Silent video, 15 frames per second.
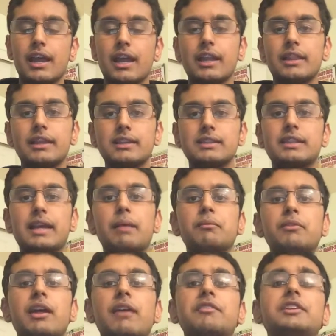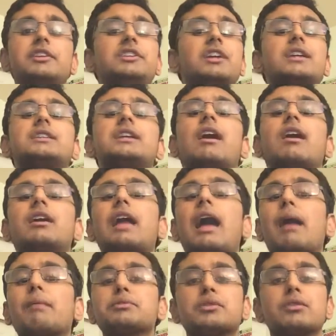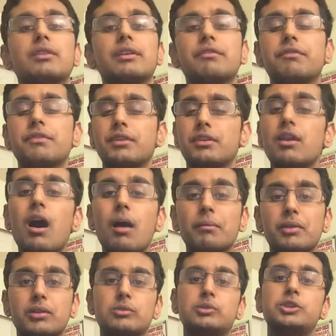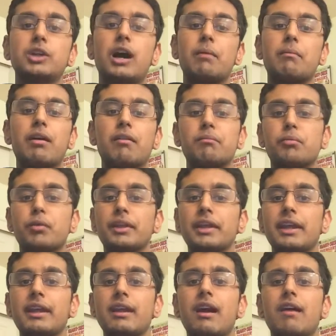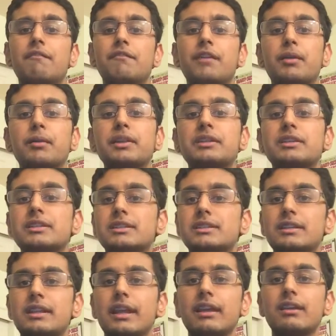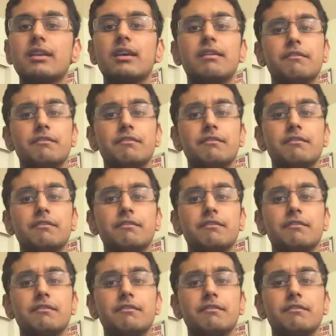And I think Sam Levy does an absolutely phenomenal job of bringing a very distinct